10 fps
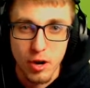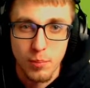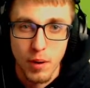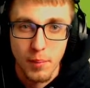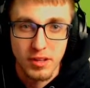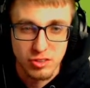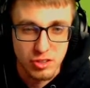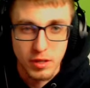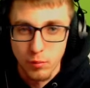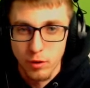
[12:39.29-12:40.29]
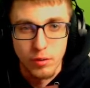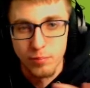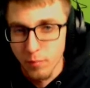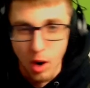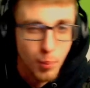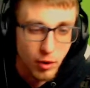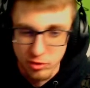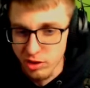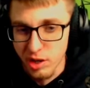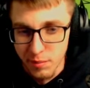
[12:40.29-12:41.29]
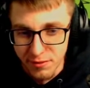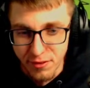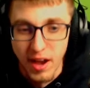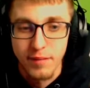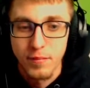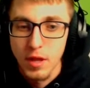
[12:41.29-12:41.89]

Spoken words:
but basically where our points are going to be fine.